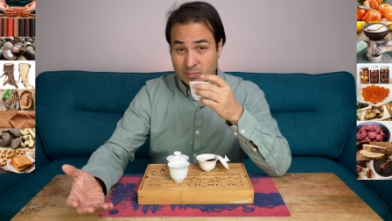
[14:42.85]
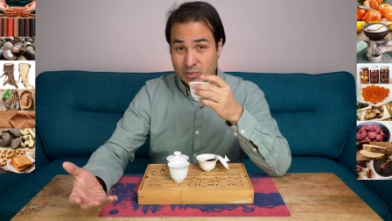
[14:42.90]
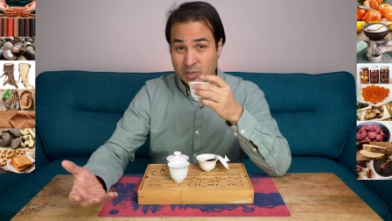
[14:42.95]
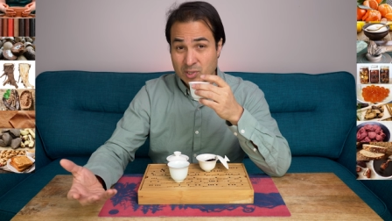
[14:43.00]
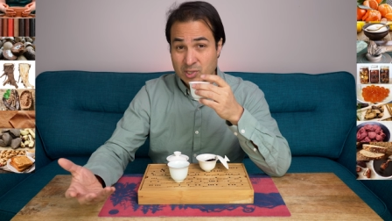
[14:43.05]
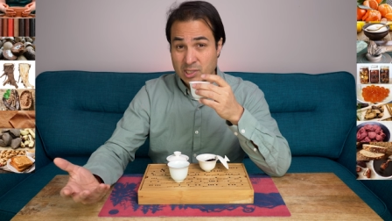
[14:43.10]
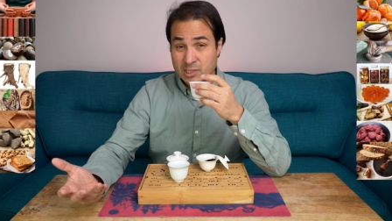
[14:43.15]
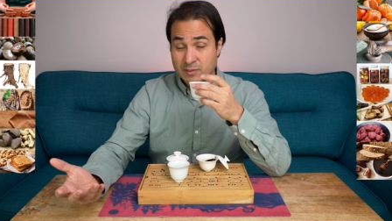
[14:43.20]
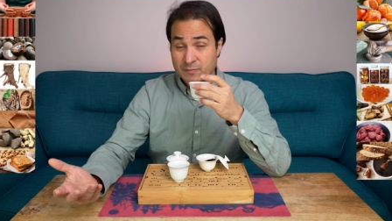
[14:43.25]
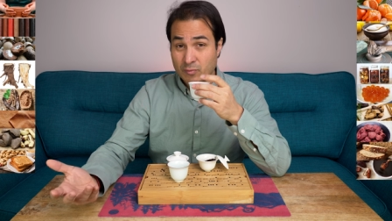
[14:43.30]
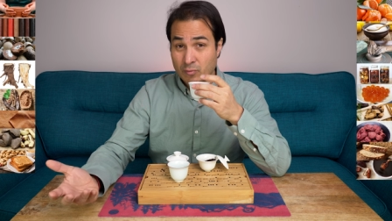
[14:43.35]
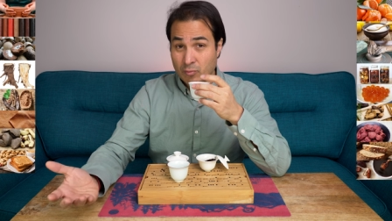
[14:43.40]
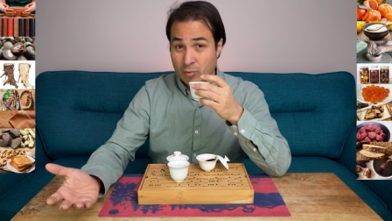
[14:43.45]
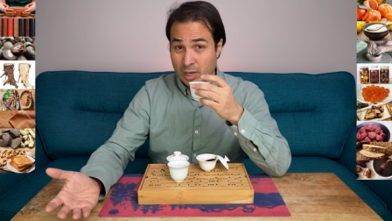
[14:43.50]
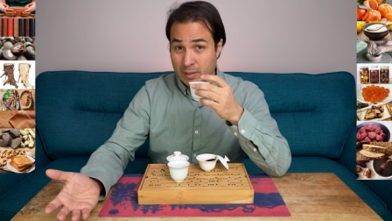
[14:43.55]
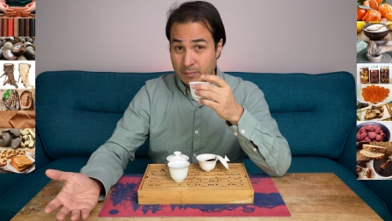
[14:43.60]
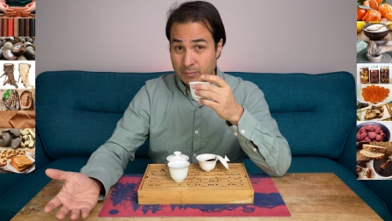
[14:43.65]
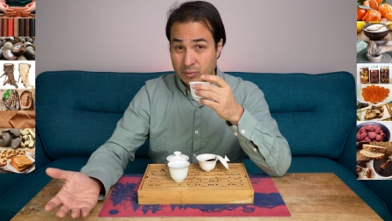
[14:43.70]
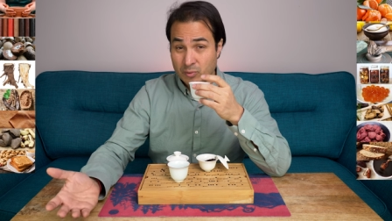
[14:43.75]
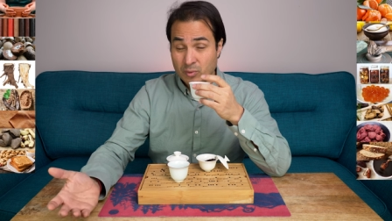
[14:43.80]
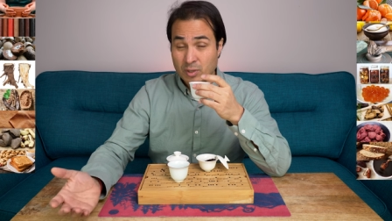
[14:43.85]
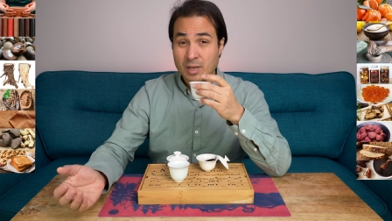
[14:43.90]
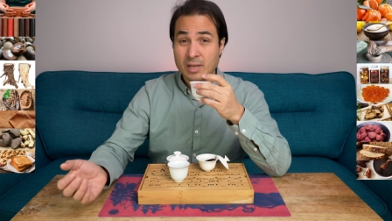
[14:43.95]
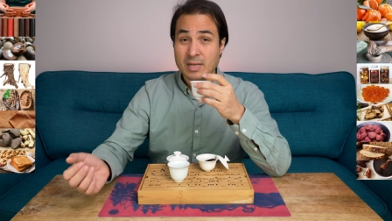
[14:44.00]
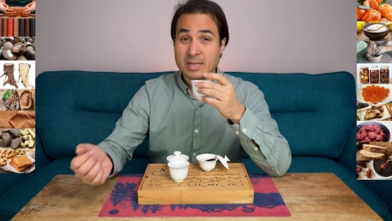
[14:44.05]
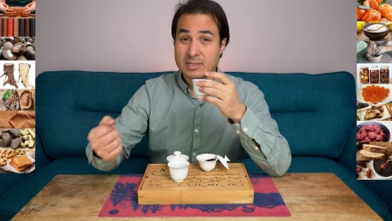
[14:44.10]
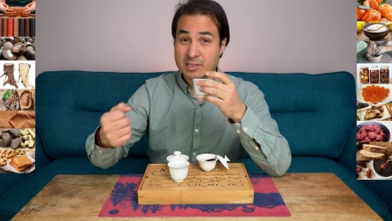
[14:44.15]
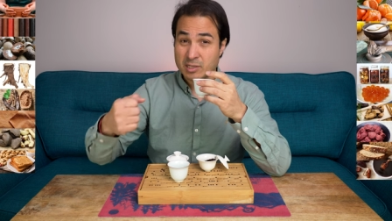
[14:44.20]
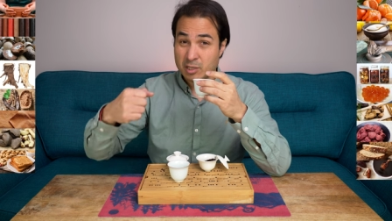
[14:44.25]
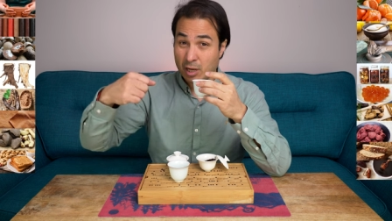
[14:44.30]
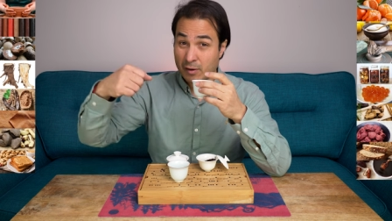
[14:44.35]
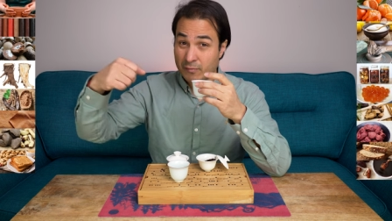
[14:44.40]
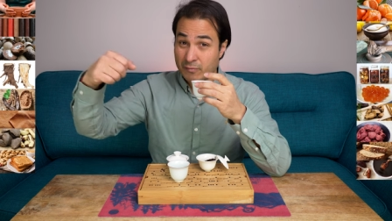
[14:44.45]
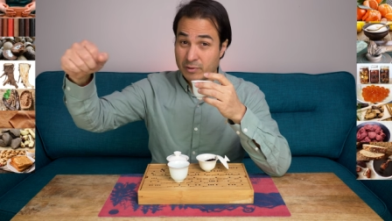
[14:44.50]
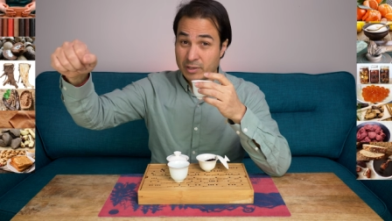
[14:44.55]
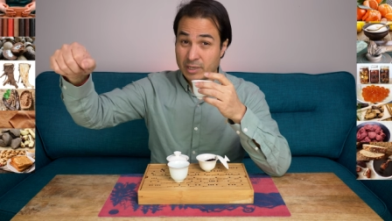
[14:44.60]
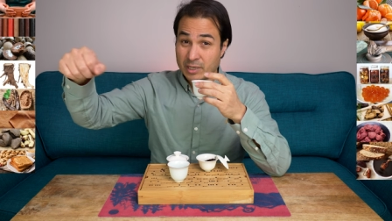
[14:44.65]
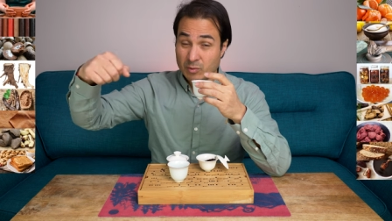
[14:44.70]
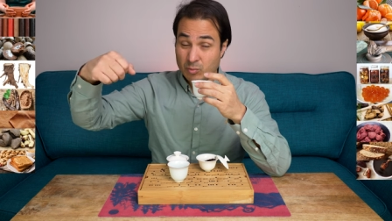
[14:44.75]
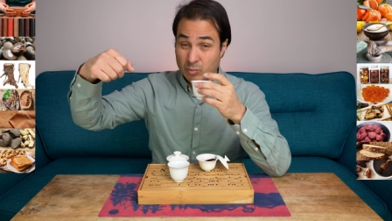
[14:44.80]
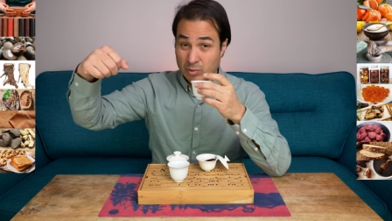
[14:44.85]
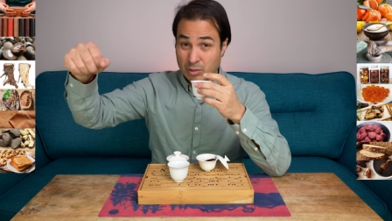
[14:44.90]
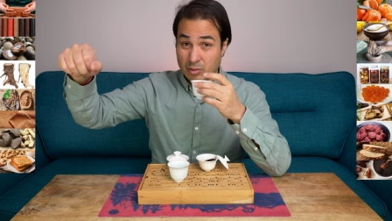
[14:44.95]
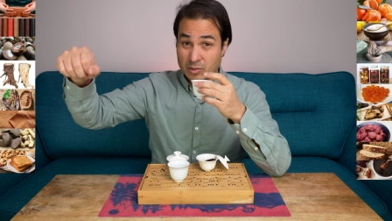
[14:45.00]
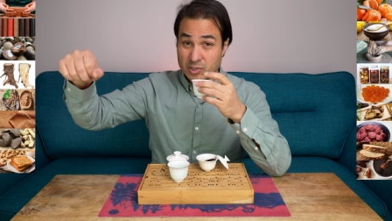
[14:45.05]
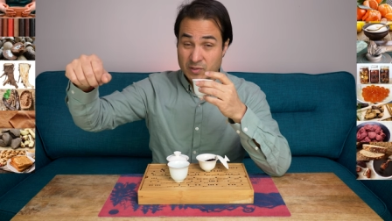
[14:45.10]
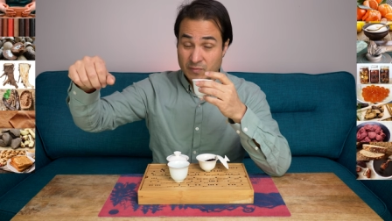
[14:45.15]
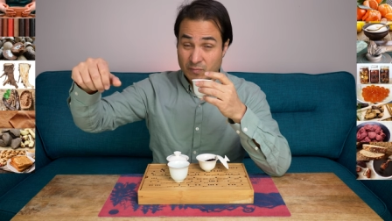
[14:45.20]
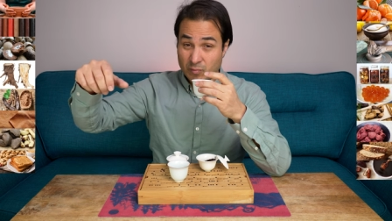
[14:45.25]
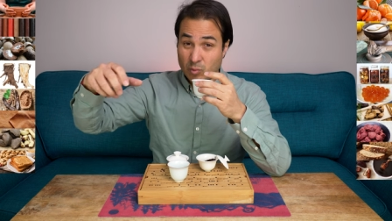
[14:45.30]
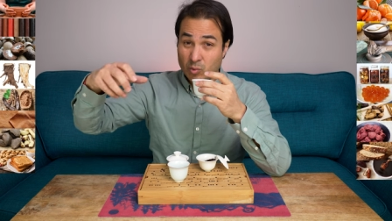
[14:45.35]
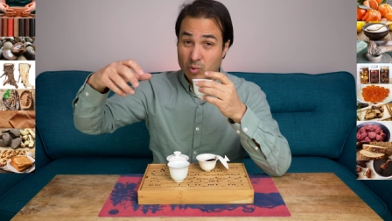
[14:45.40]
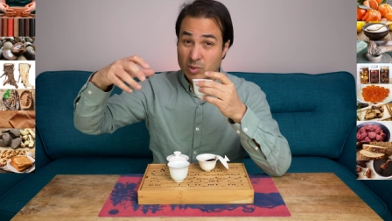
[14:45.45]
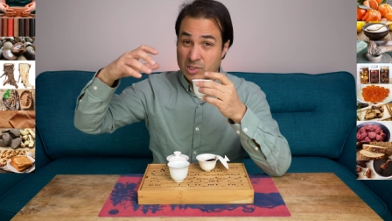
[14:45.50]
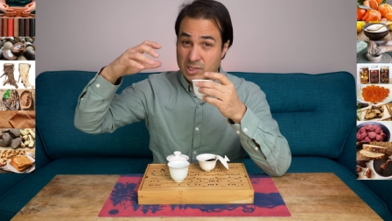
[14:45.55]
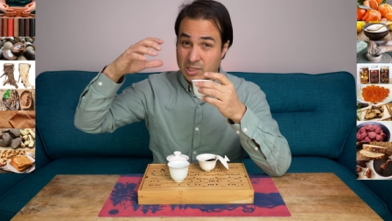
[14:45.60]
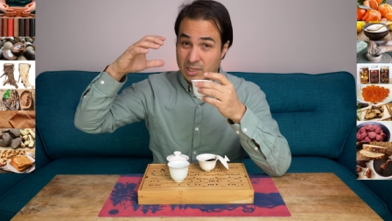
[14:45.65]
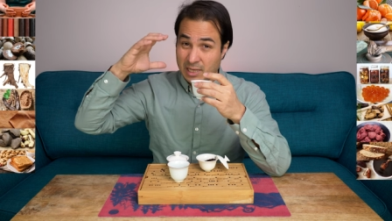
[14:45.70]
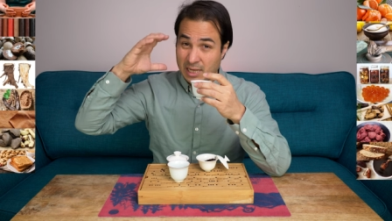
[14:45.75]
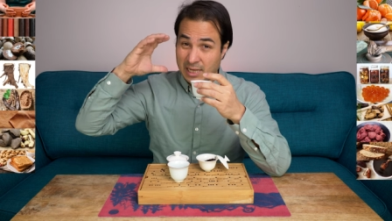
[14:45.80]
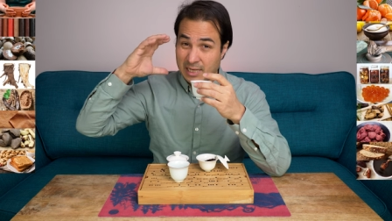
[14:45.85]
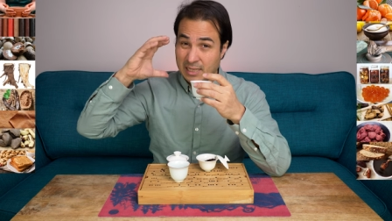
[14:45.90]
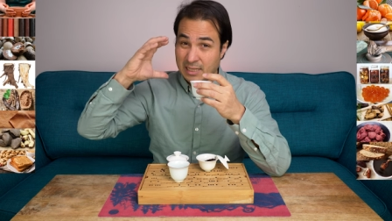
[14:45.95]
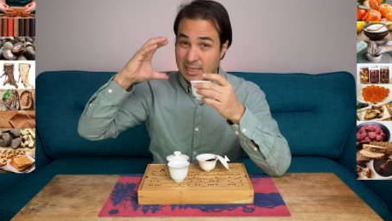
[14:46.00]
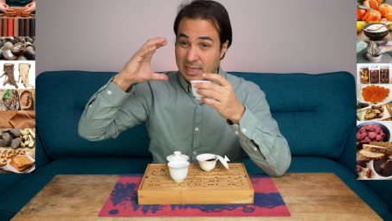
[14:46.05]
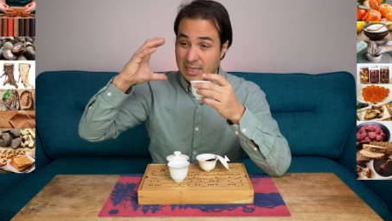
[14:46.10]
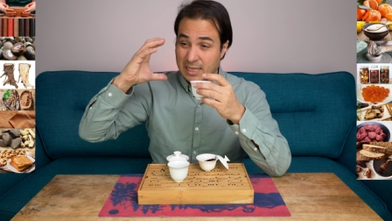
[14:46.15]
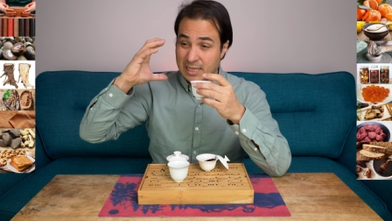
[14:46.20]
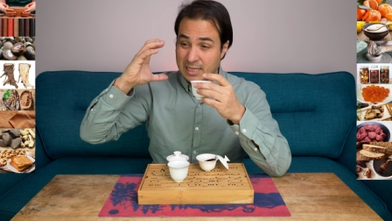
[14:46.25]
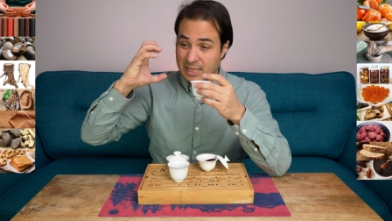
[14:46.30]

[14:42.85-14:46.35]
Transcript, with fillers: process for ripe pu'er is covering it with lots of water, and it,